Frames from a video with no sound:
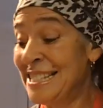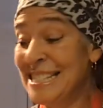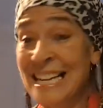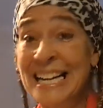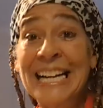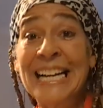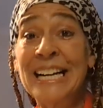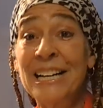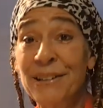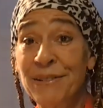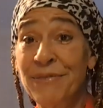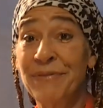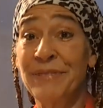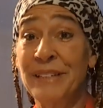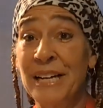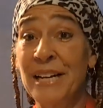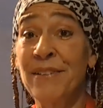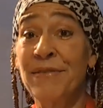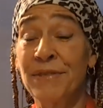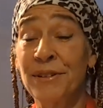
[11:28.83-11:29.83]
zing of
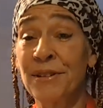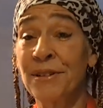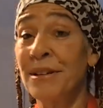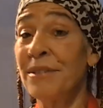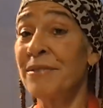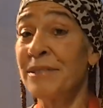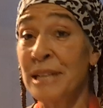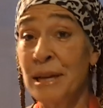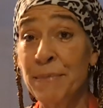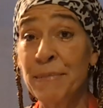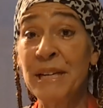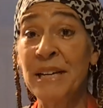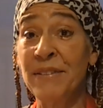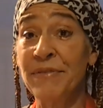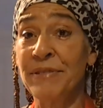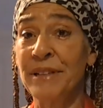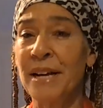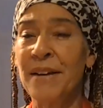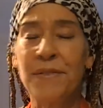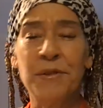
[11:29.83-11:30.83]
flavor, of
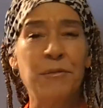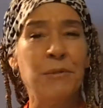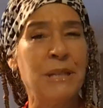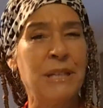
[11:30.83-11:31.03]
lemony flavor,